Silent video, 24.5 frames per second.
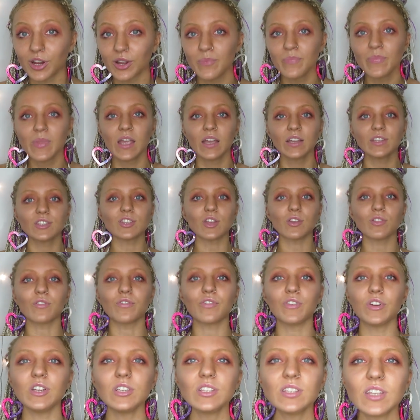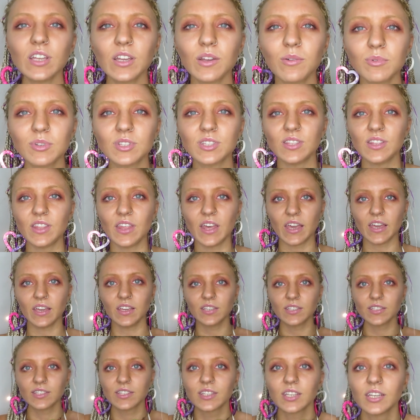her. So the first thing was
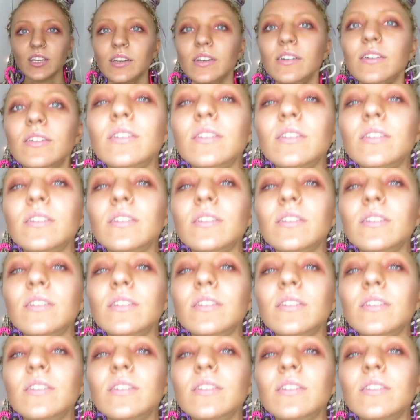this.